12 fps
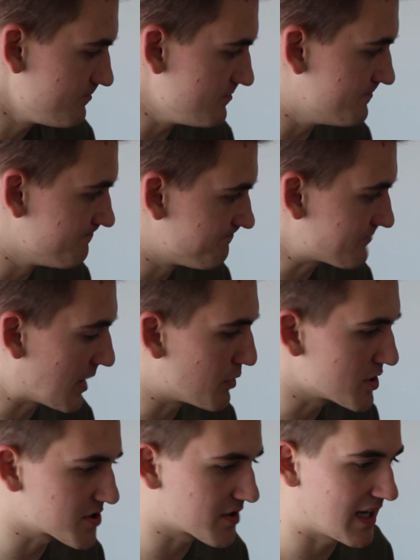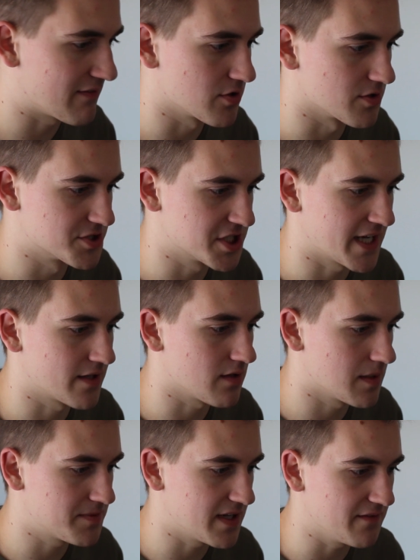also going to have a little channel
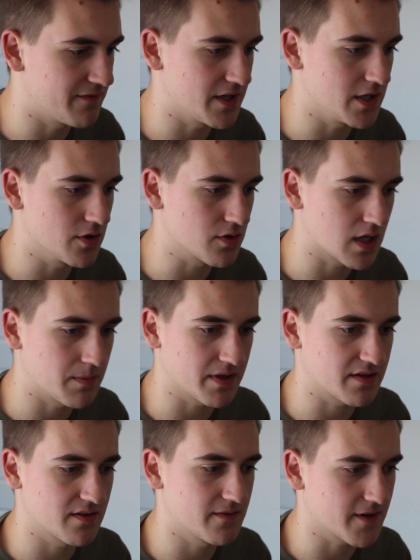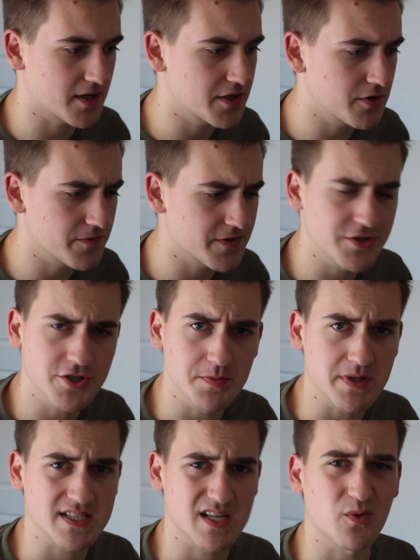update video coming to the very near future
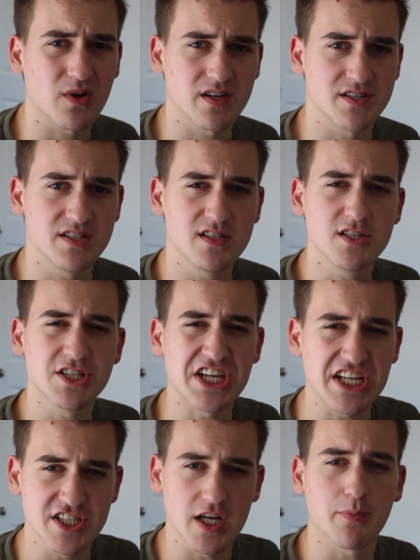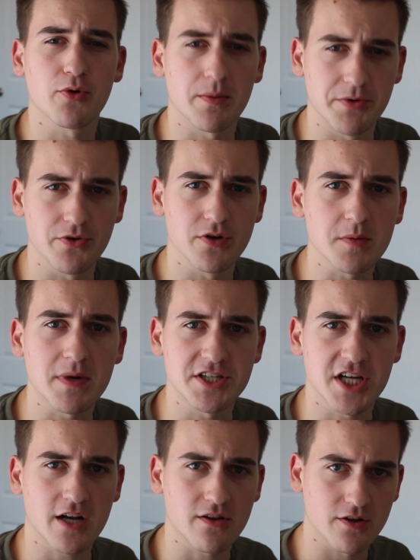because I want to change up what I'm doing on my
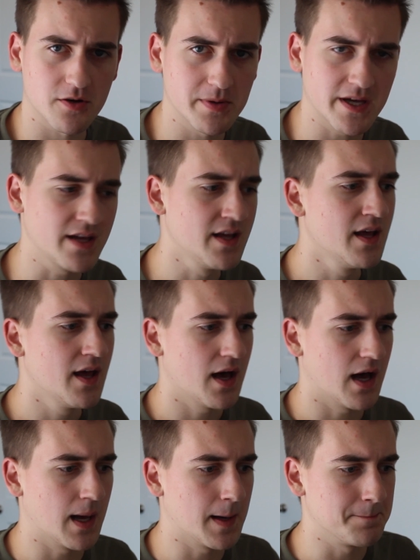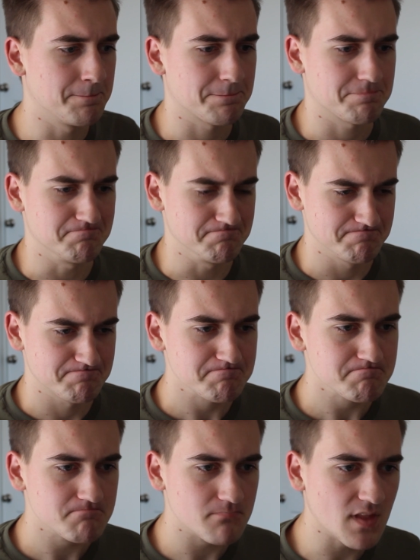channel a little bit.
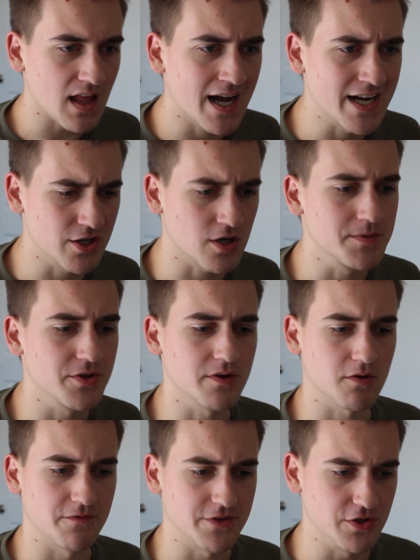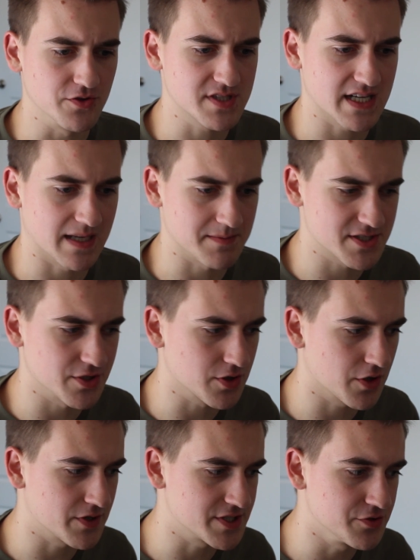I know I'm doing reviews, and I'm still
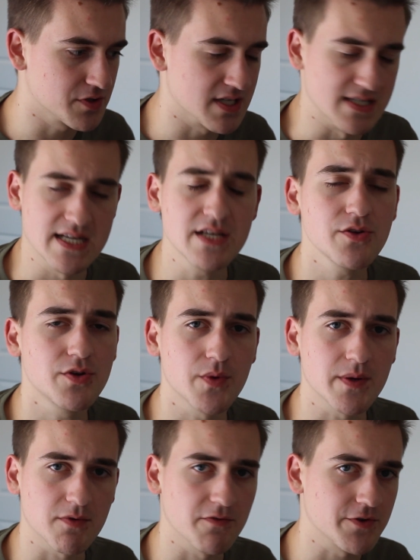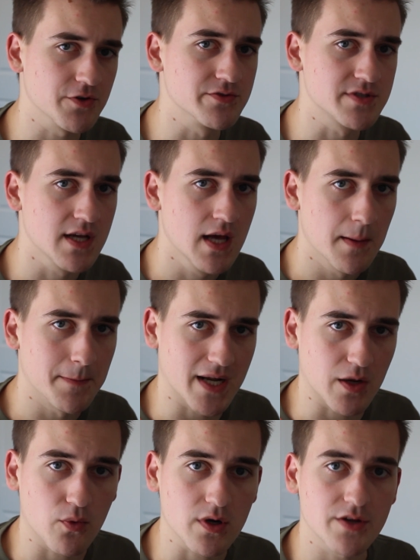going to continue doing reviews, but I
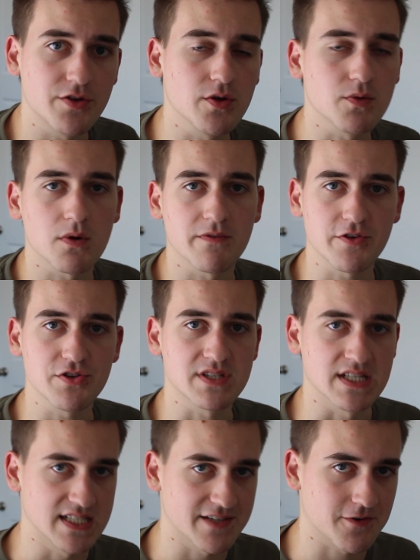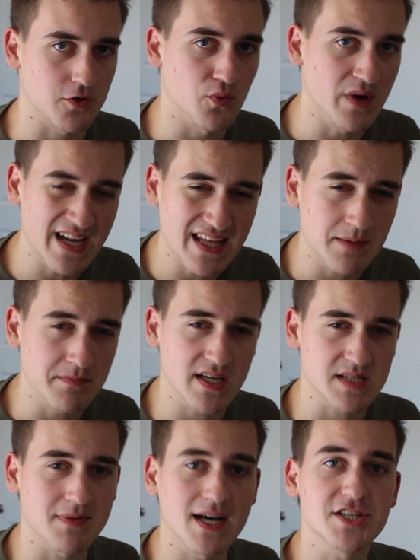want to do the reviews in a different way that
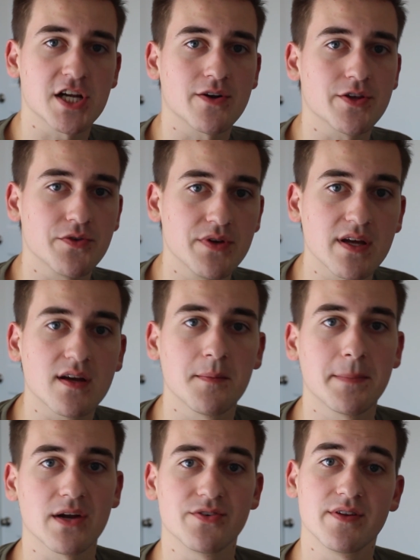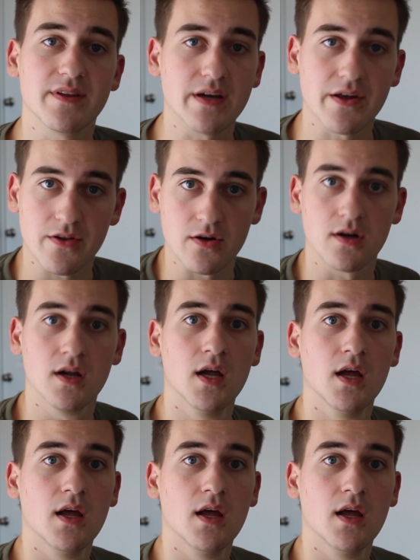makes my channel unique compared to the other